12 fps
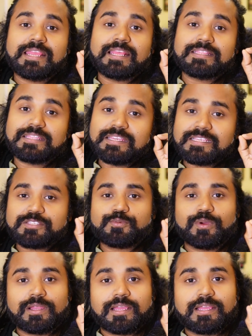this
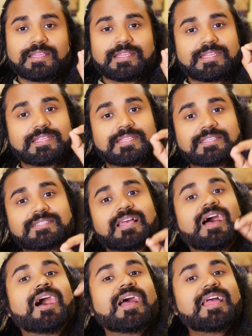swara, it is
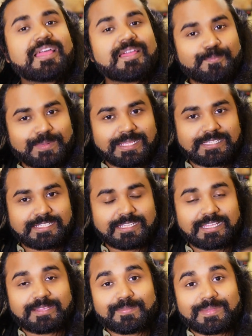higher pitch,
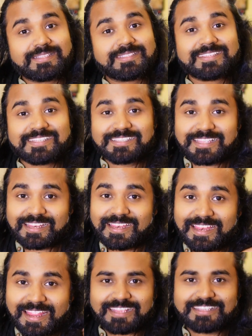means it is the
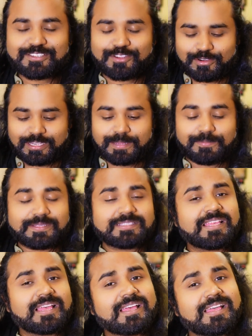next octave.
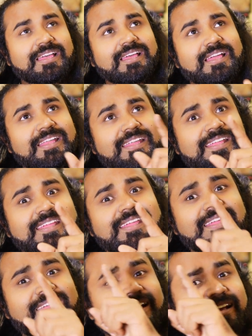Sa
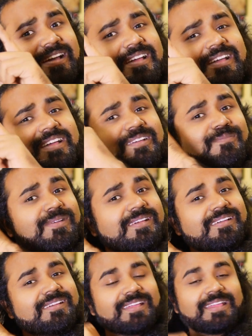re ga
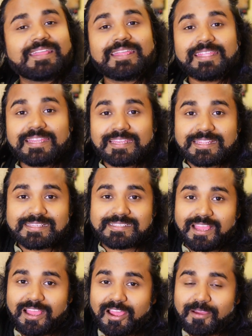ma, it is
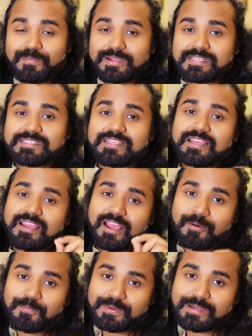upper sa,
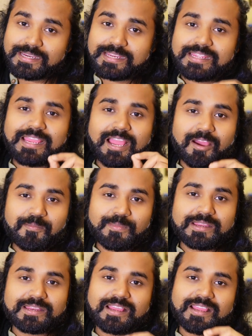upper re,
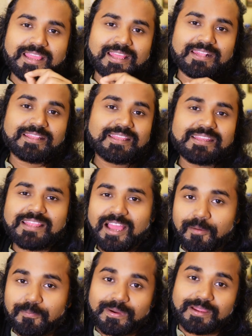upper ga, and then
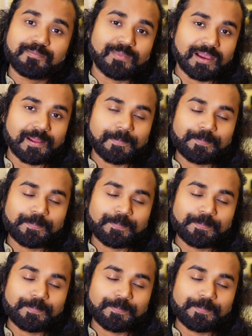upper ma.